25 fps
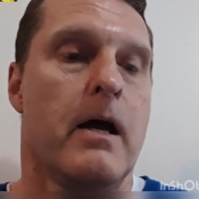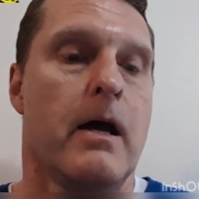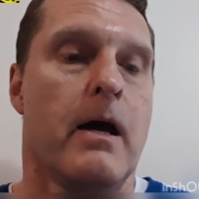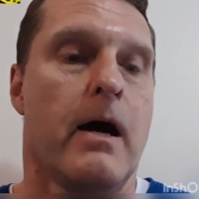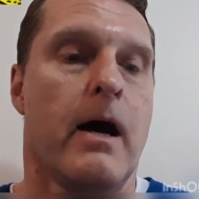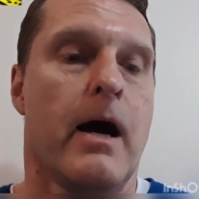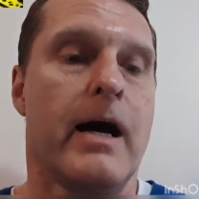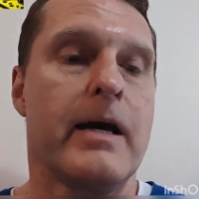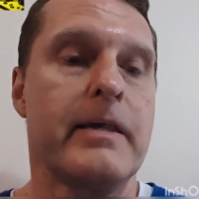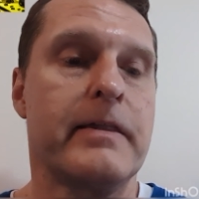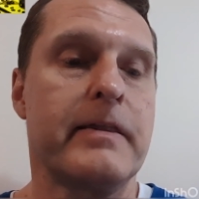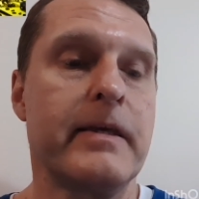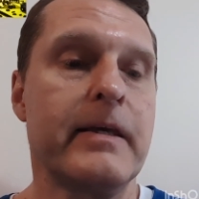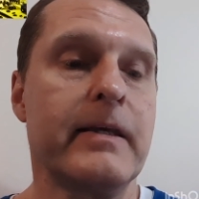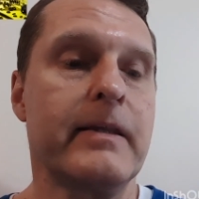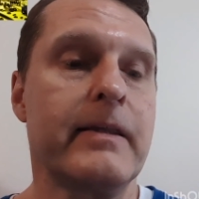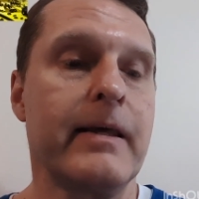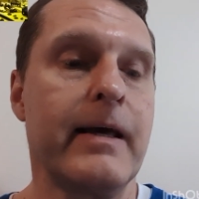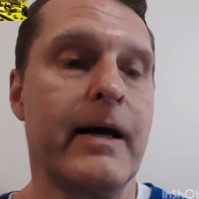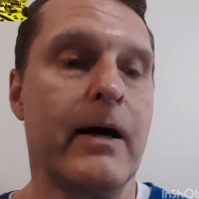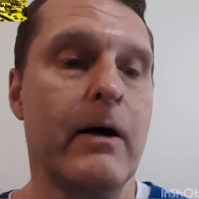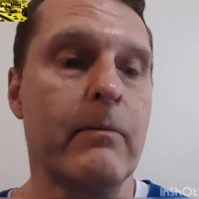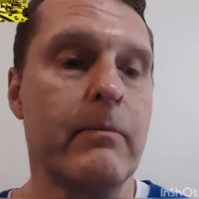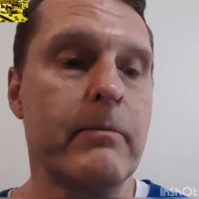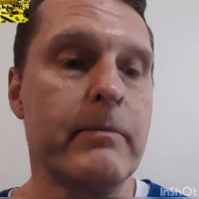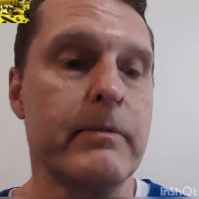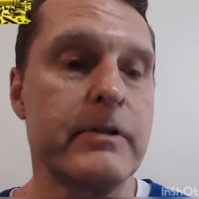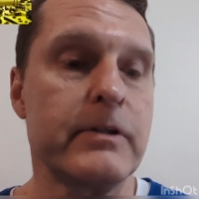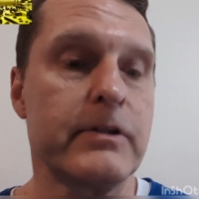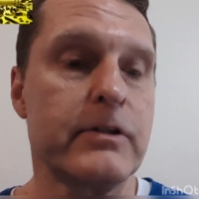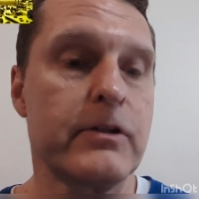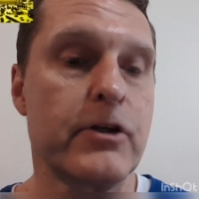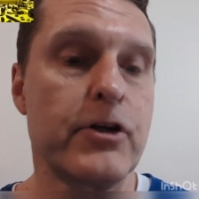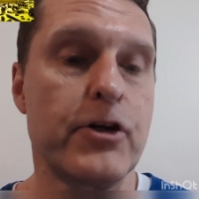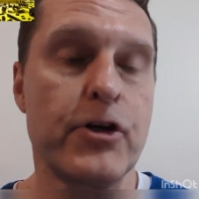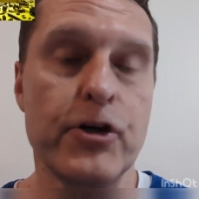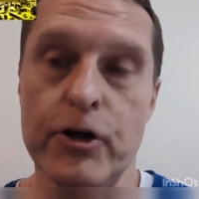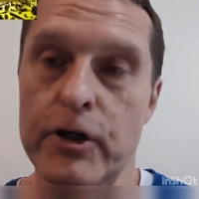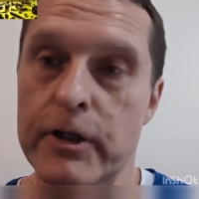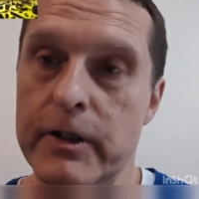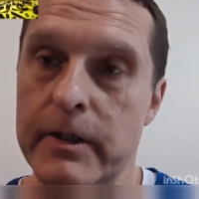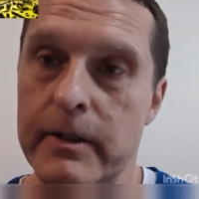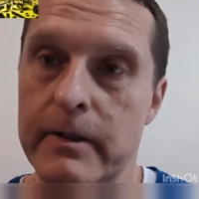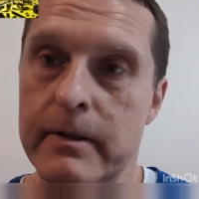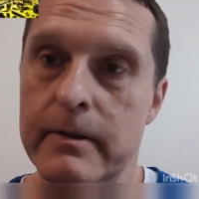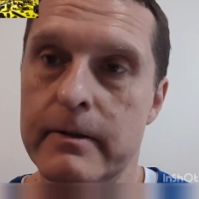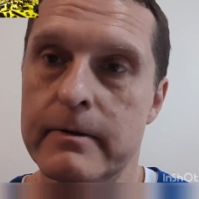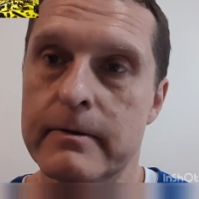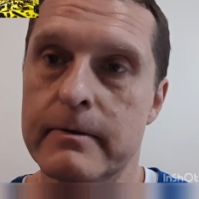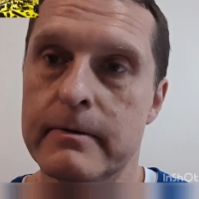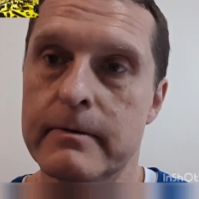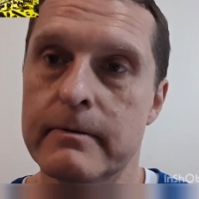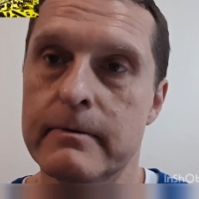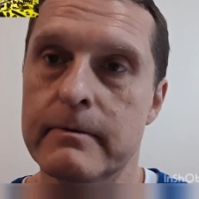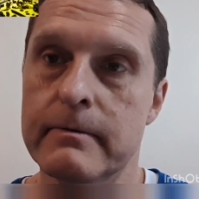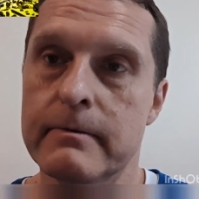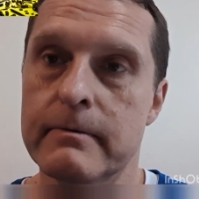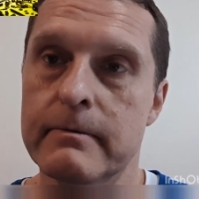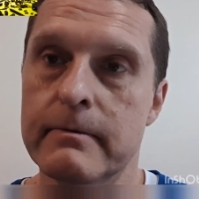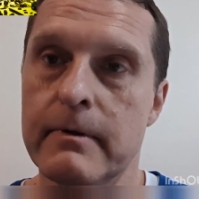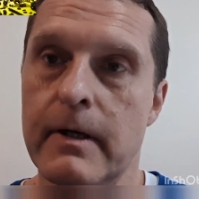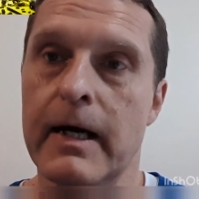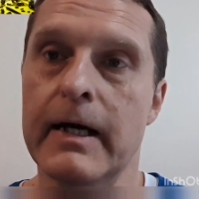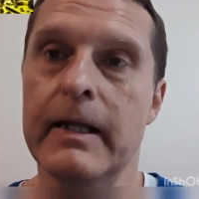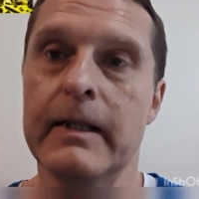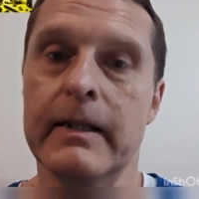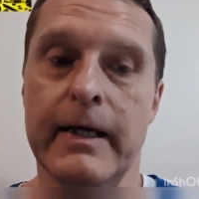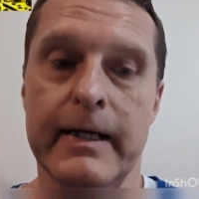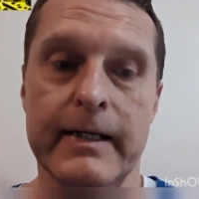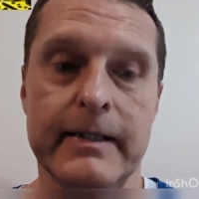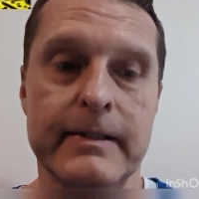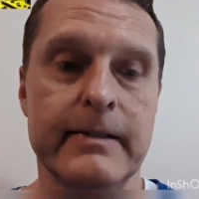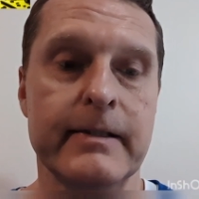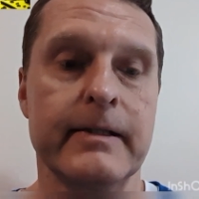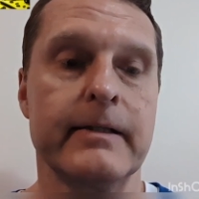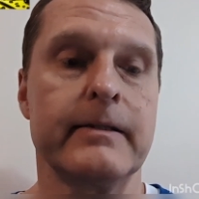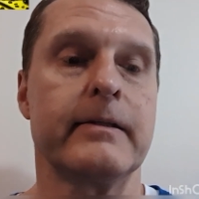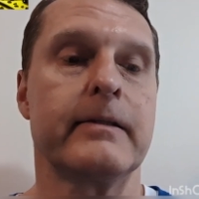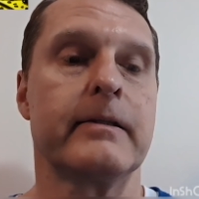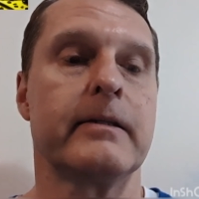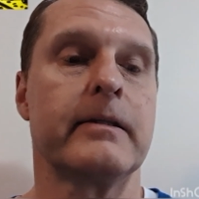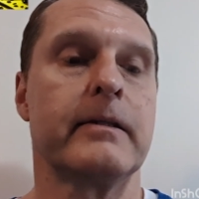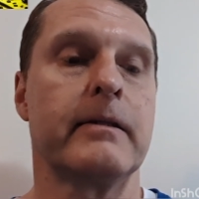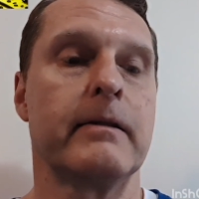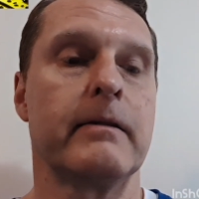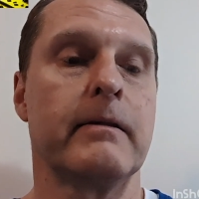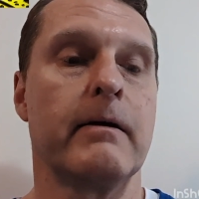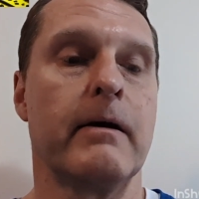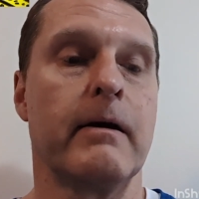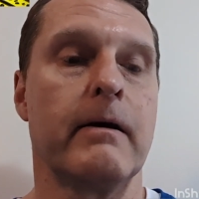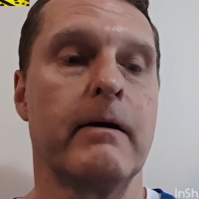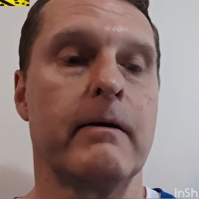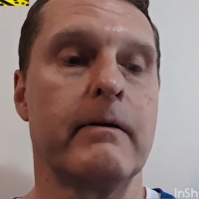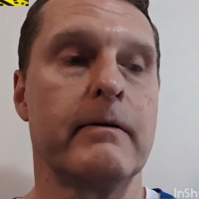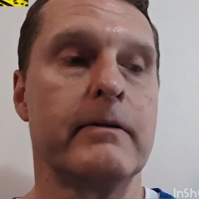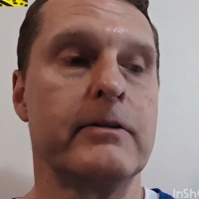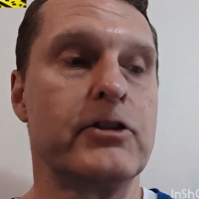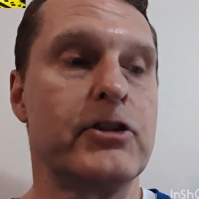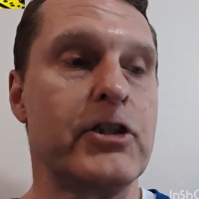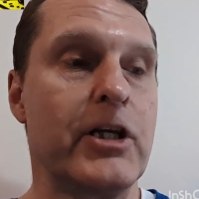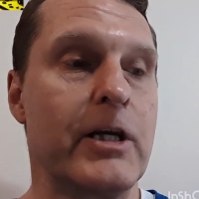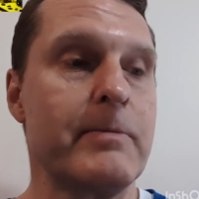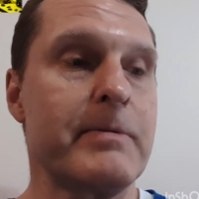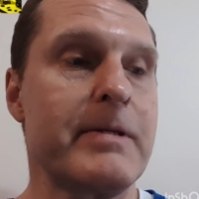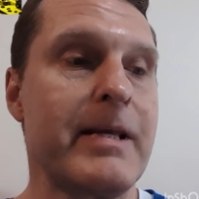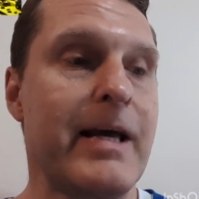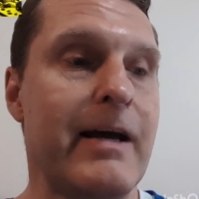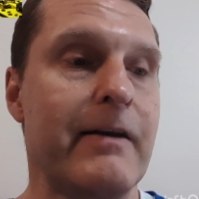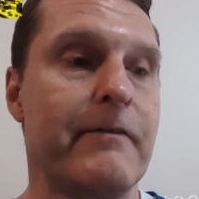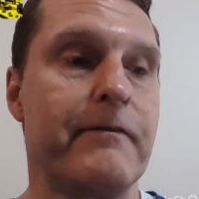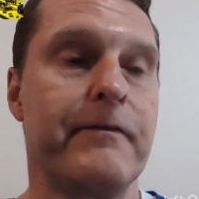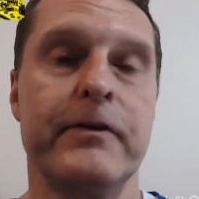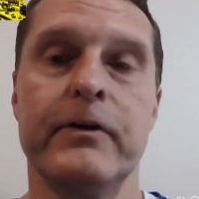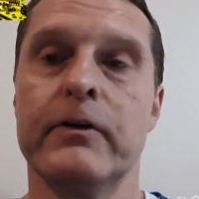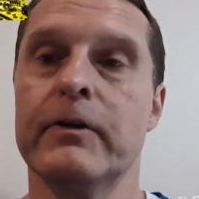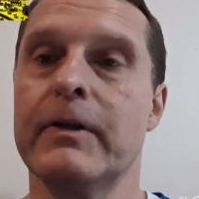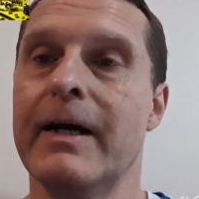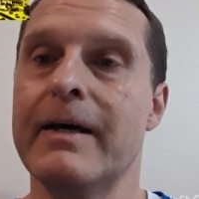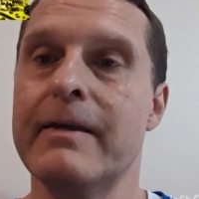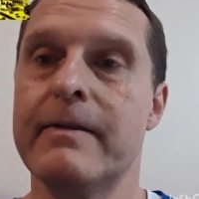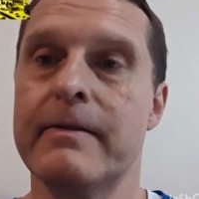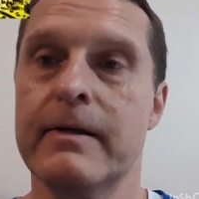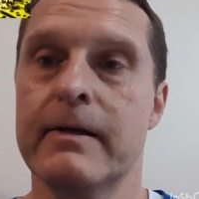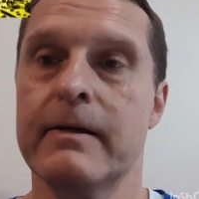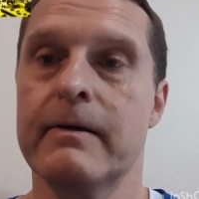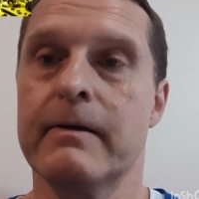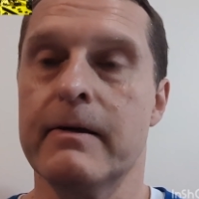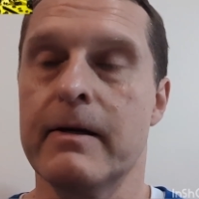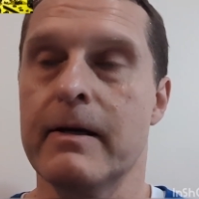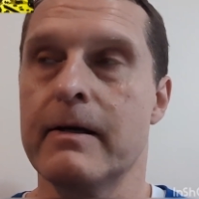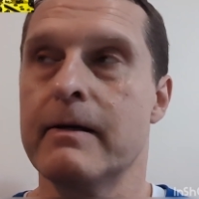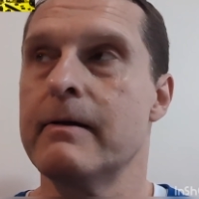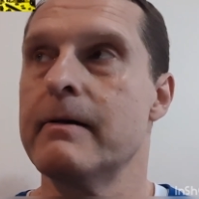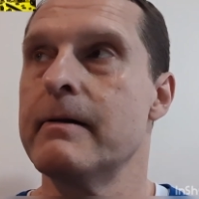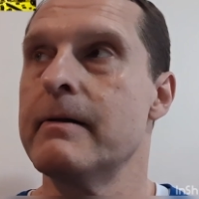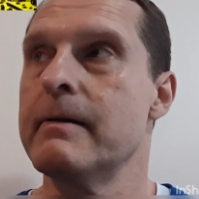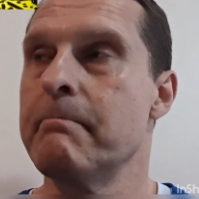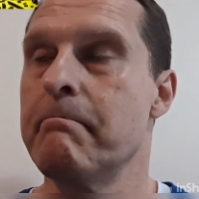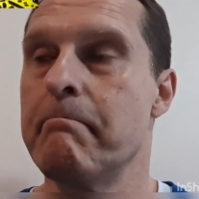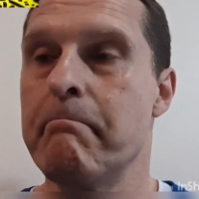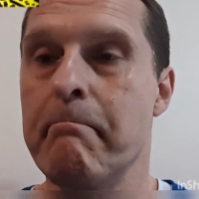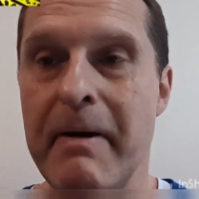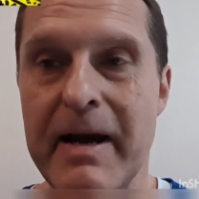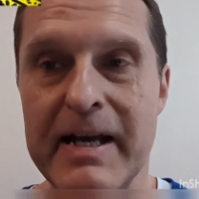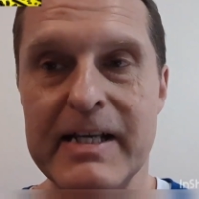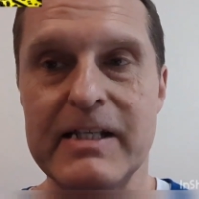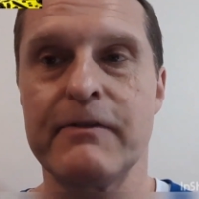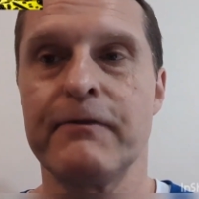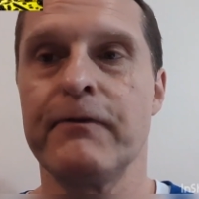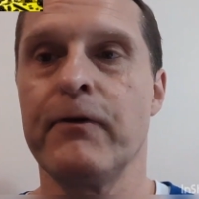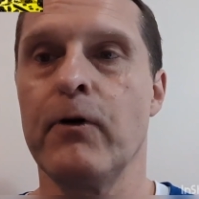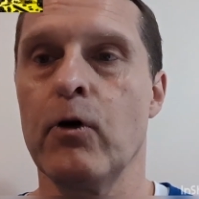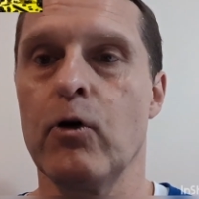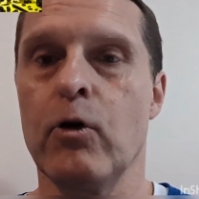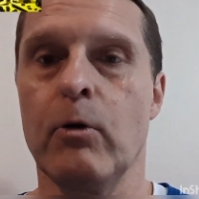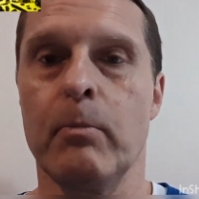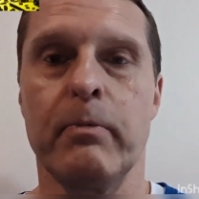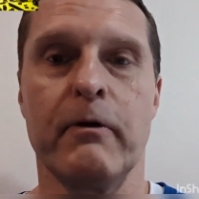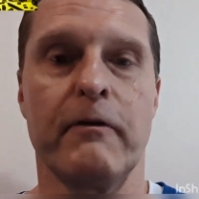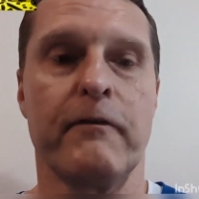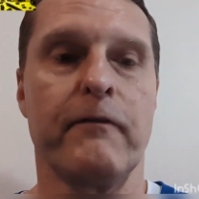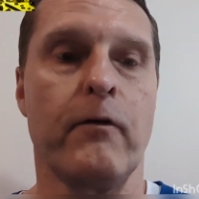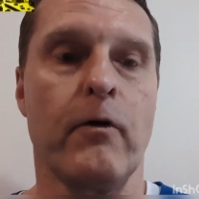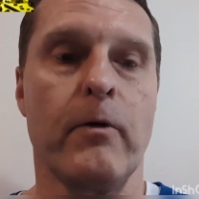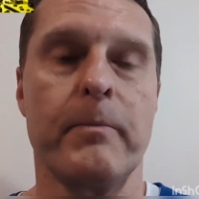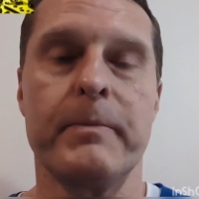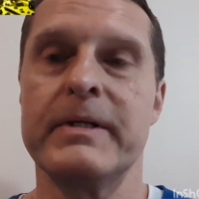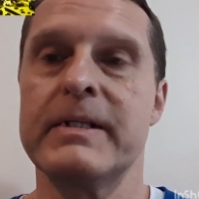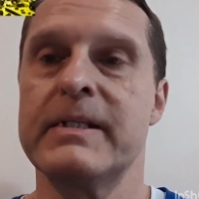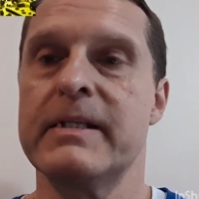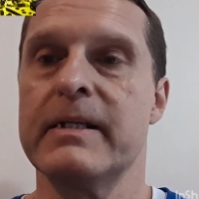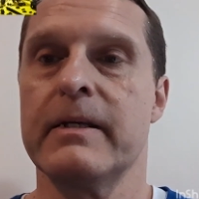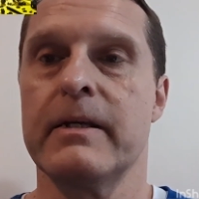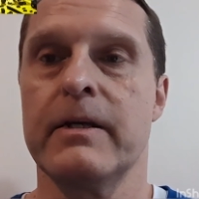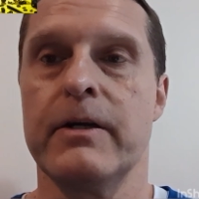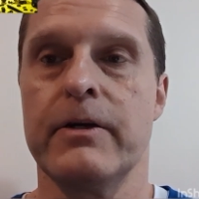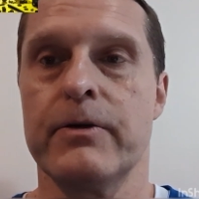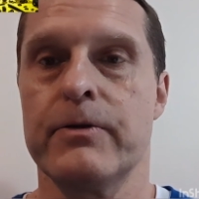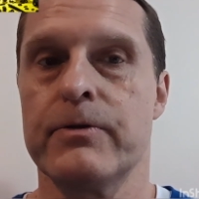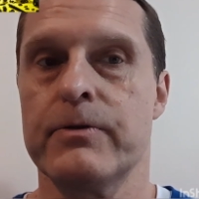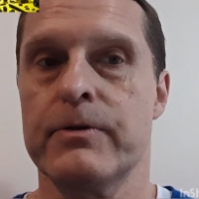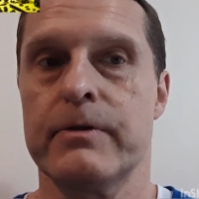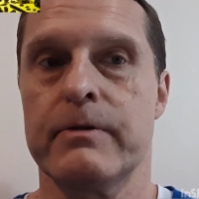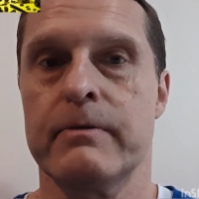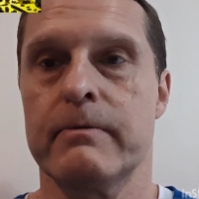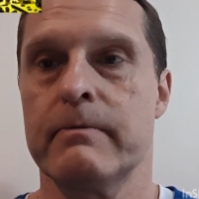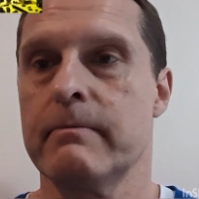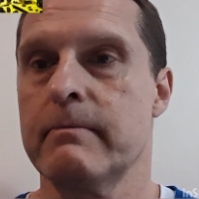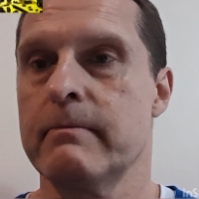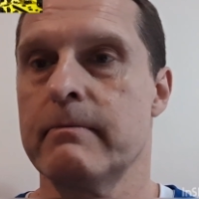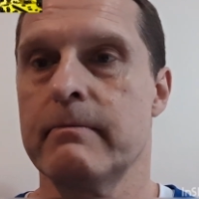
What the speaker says: I think the album is good. I liked it. James Hetfield, I think, best vocal performance in years.